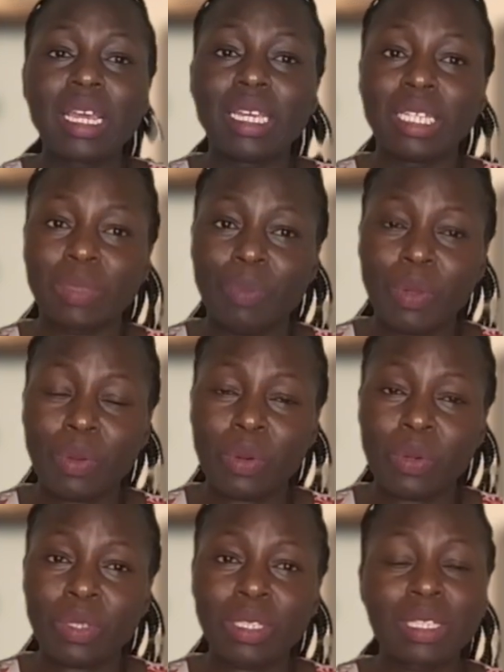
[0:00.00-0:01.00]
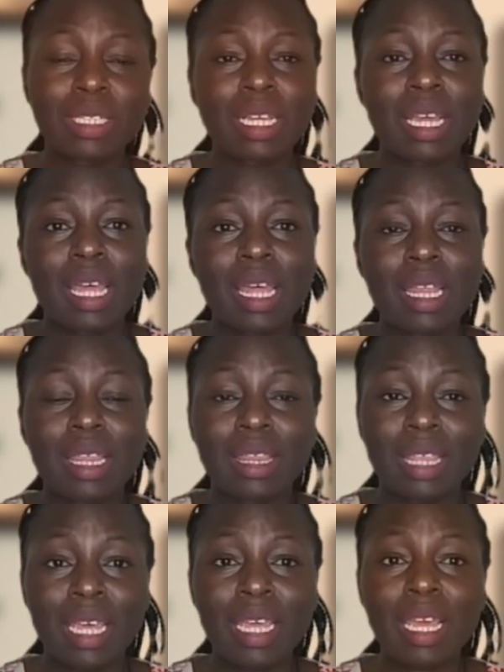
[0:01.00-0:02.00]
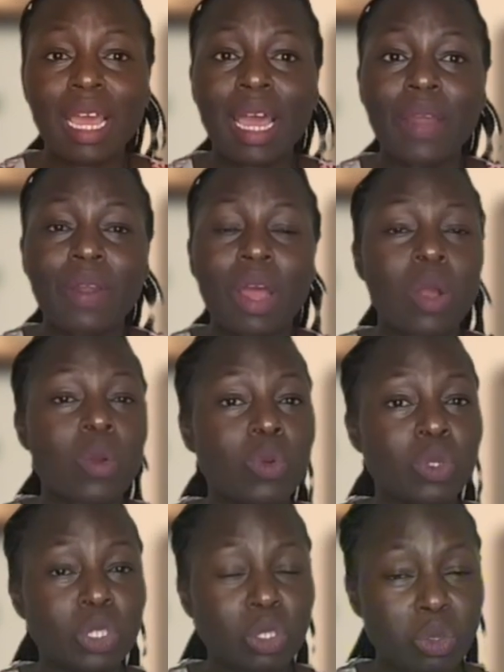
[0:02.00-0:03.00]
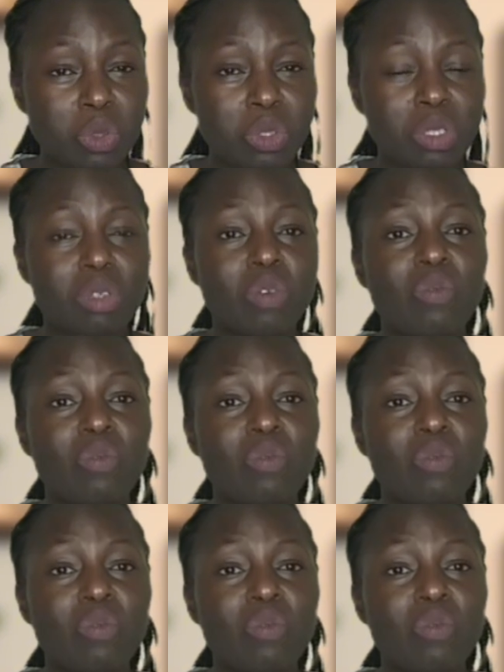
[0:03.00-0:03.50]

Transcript: is because they are a good source